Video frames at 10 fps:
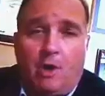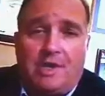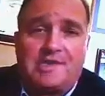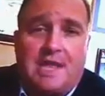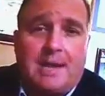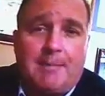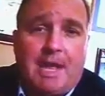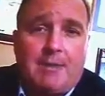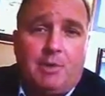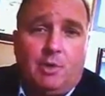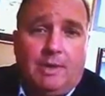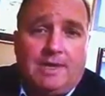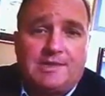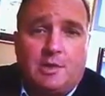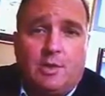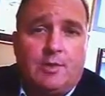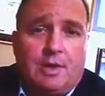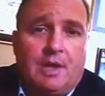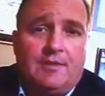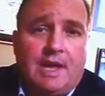components like Magpul makes. So we
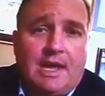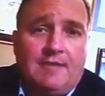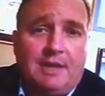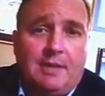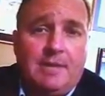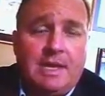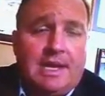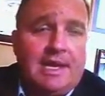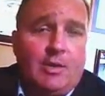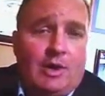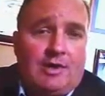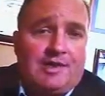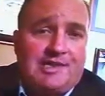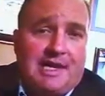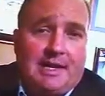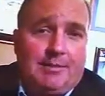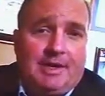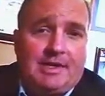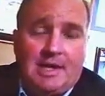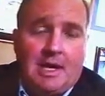would love to have them anywhere in the state.